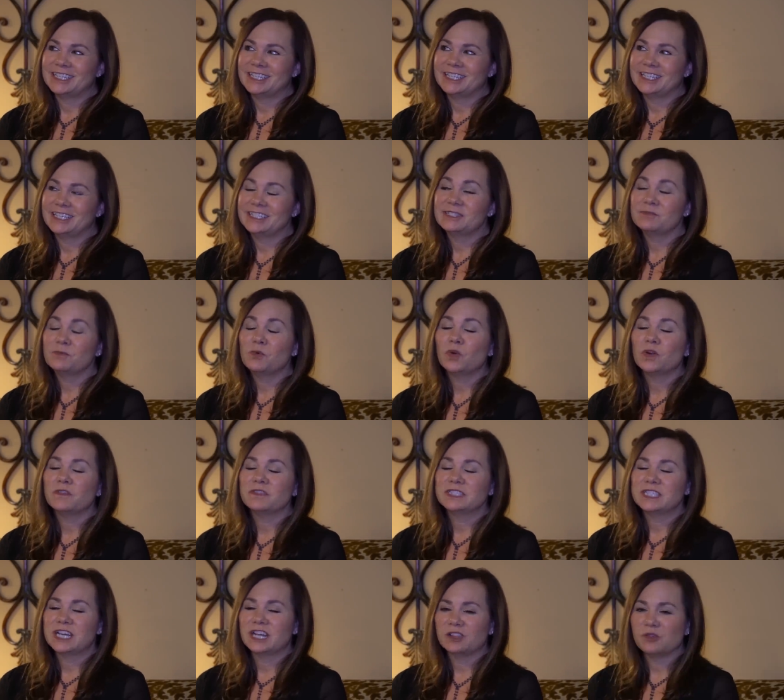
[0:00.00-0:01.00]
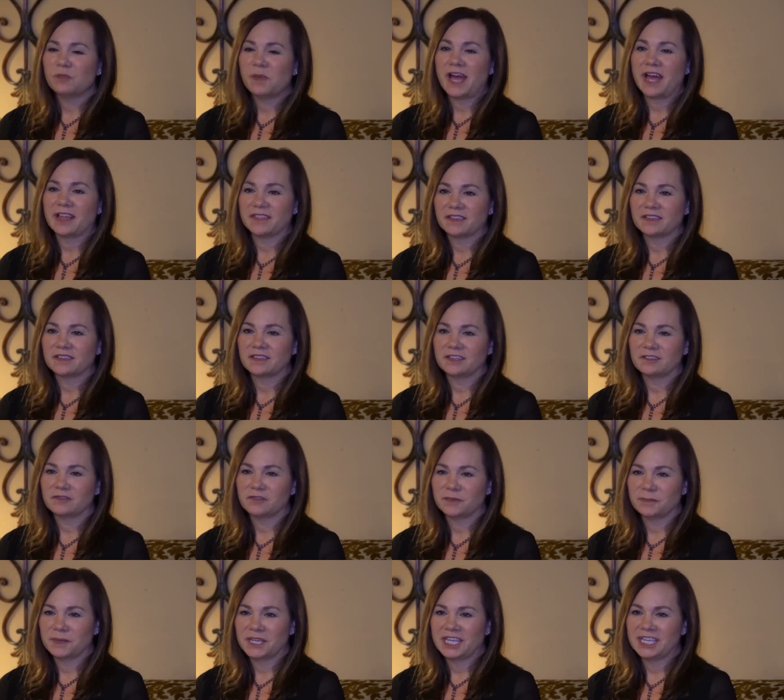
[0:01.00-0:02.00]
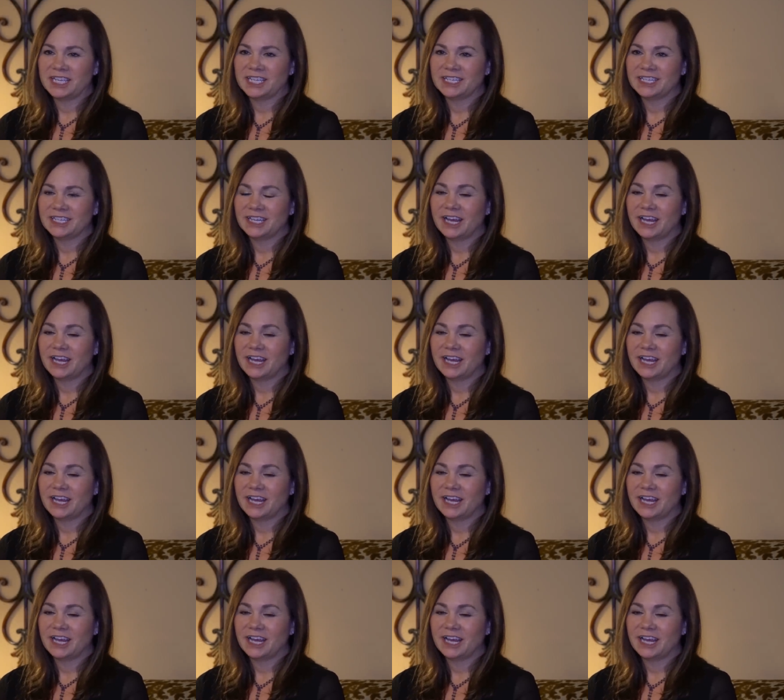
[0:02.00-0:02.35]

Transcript: It's more of a telepathic thing for me.